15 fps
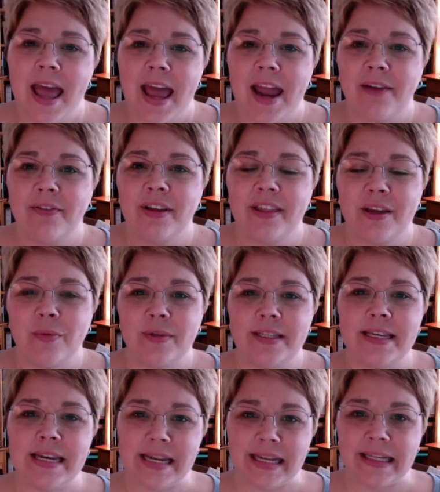everything was
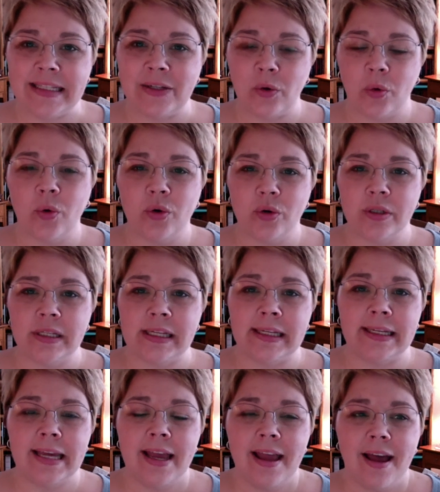neat and
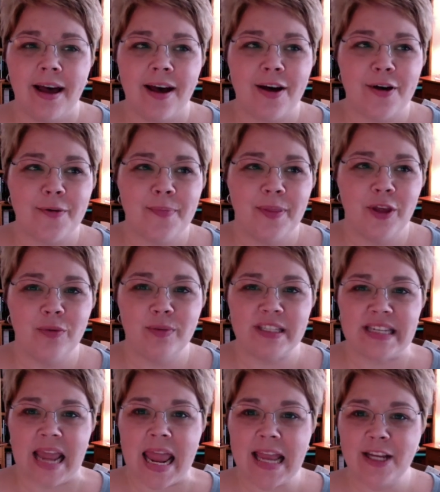orderly. It was
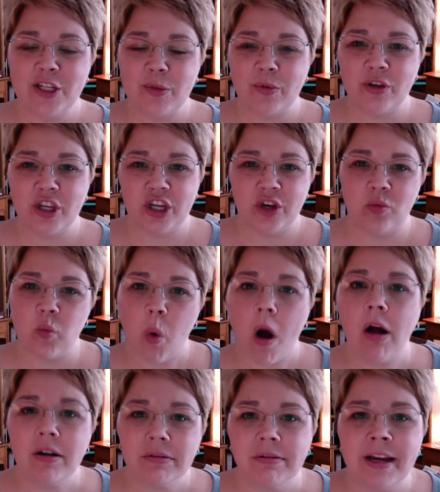tangible. You could
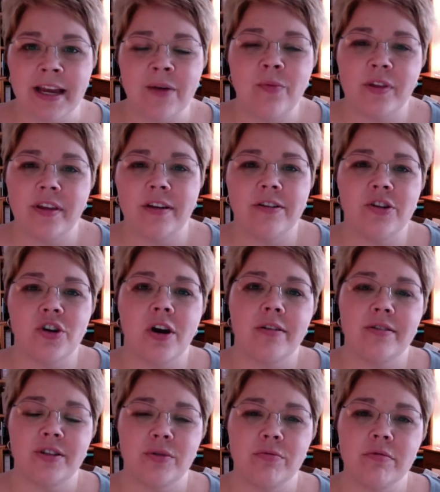walk around with your
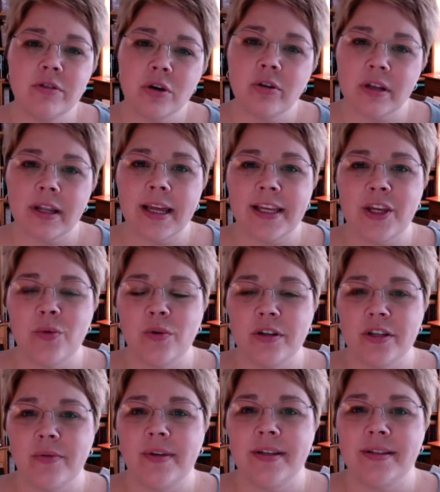charts. You looked like you were
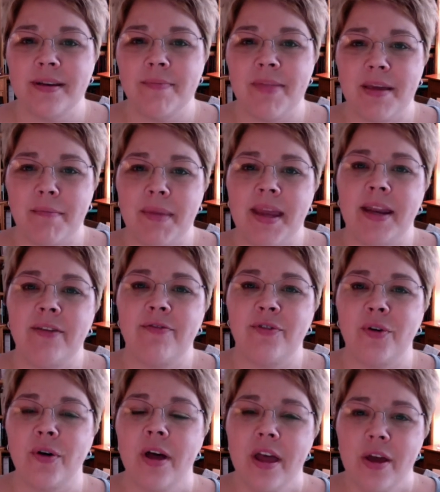doing something
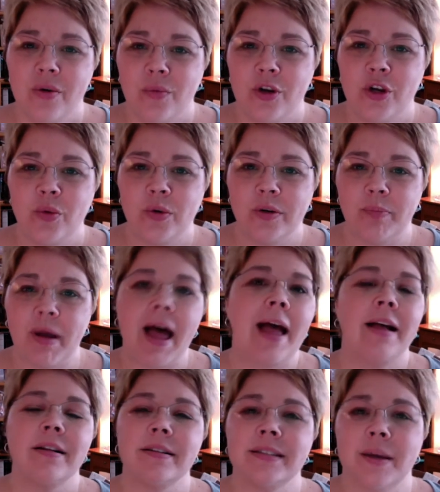meaningful when you were
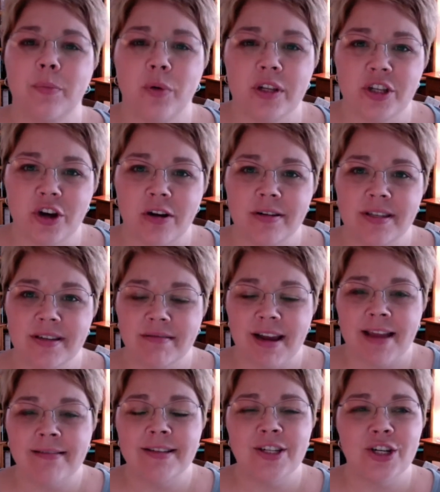piled up with charts
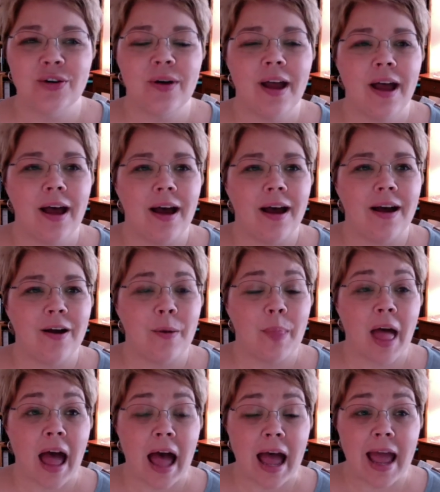around you.
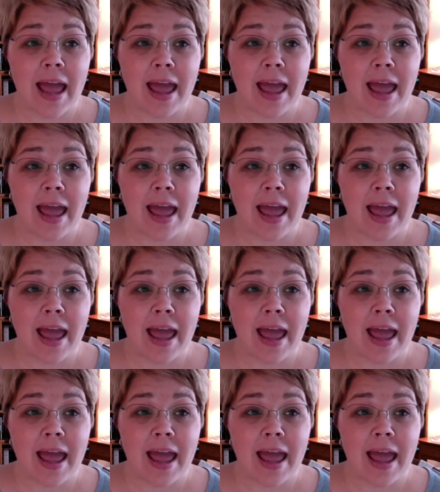I